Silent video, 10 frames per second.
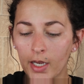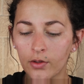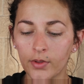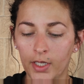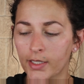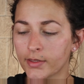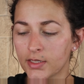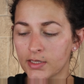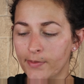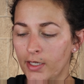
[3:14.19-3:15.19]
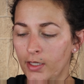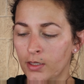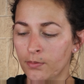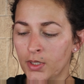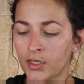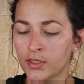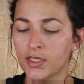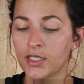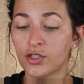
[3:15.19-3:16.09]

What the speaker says: I don't hate this by any means.